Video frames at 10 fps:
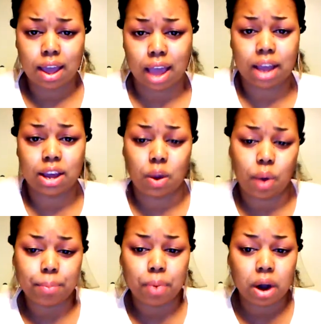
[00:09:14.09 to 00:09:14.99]
I could go
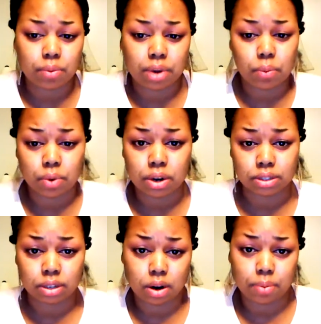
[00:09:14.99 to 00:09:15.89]
out and party when I want
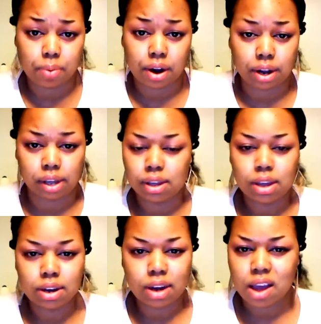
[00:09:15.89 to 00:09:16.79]
to, party.
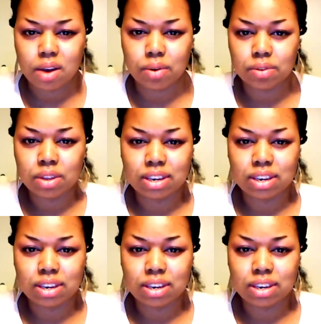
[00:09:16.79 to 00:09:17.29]
No.